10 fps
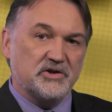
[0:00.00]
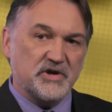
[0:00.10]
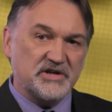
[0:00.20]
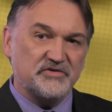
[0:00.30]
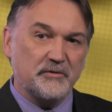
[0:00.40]

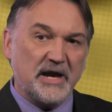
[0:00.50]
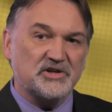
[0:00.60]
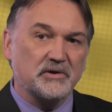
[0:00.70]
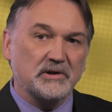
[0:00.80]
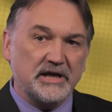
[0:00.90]

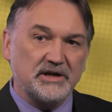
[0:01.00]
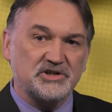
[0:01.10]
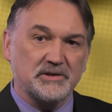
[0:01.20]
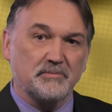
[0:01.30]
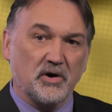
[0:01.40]
Transformational
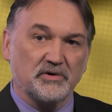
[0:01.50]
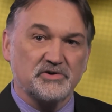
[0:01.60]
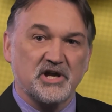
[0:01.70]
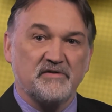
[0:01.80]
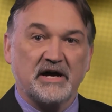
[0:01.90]
leadership
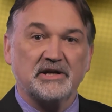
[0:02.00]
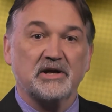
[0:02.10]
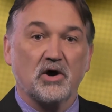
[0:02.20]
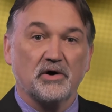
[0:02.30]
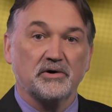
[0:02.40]
models have
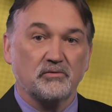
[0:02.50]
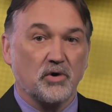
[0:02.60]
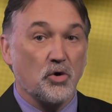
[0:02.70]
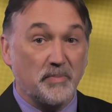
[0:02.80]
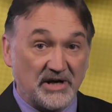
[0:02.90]
undergone
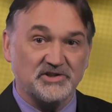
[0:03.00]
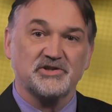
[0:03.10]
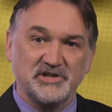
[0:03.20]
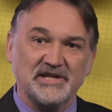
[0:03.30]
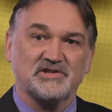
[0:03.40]

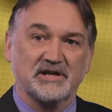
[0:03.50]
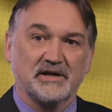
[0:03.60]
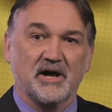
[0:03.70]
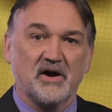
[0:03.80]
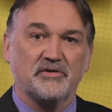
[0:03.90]
robust
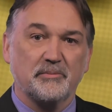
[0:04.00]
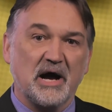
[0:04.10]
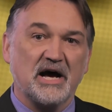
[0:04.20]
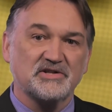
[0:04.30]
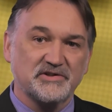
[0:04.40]
testing over the
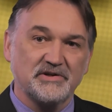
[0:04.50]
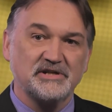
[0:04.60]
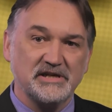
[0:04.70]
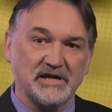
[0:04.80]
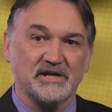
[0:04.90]
past
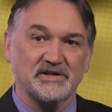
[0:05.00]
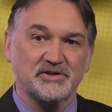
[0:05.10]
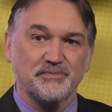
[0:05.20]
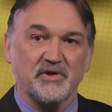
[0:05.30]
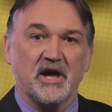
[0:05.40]
30
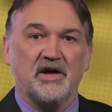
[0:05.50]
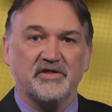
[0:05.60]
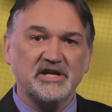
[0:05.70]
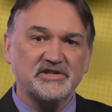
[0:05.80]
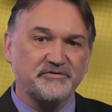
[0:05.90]
years,
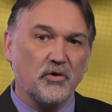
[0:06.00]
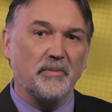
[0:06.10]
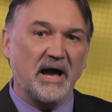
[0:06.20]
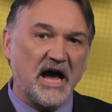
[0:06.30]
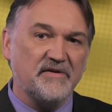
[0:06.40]
and these
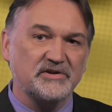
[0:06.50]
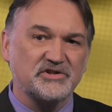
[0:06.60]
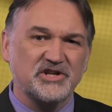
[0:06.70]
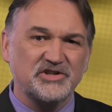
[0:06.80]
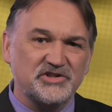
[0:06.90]
4
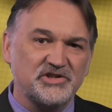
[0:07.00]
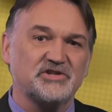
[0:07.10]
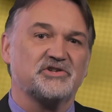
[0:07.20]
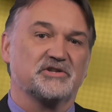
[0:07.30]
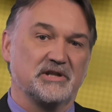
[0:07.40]
behaviours
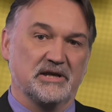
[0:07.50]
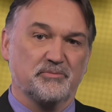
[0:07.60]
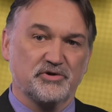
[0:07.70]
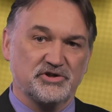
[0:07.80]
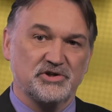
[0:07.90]
consistently
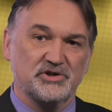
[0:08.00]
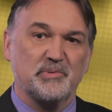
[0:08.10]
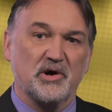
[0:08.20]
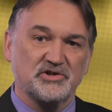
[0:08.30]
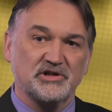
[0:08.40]
produce
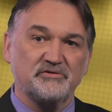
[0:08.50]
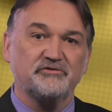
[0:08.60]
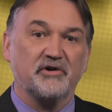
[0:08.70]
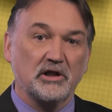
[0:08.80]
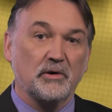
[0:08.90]
positive
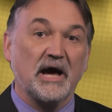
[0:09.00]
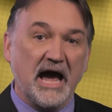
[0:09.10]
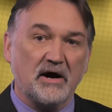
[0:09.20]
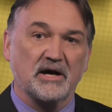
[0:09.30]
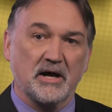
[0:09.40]
follower
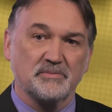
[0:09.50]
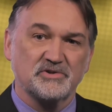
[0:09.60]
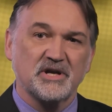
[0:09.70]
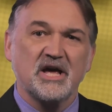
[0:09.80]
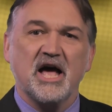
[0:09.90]

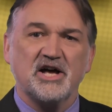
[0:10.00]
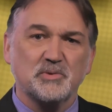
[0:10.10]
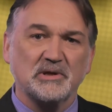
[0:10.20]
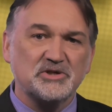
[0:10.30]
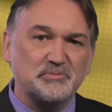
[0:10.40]
outcomes,
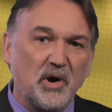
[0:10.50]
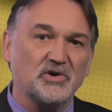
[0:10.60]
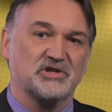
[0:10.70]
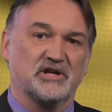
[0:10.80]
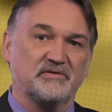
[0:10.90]
as well as
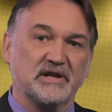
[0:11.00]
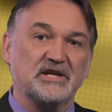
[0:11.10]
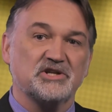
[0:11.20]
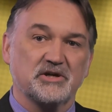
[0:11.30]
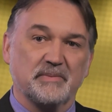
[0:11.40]
positive
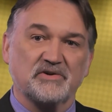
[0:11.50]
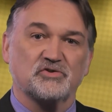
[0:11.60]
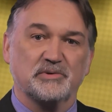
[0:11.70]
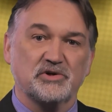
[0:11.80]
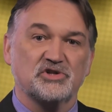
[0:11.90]
leadership
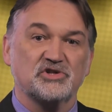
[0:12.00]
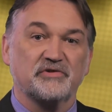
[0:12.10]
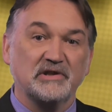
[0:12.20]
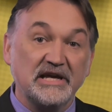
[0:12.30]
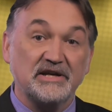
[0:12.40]
attributions
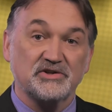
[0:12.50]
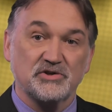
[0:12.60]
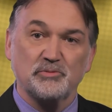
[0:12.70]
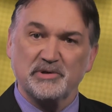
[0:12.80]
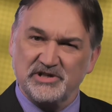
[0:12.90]
for
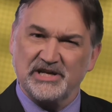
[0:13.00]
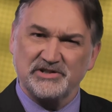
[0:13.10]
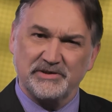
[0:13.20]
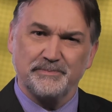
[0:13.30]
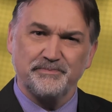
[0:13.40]
leaders who
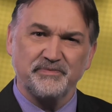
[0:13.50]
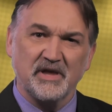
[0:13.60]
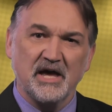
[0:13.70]
possess them.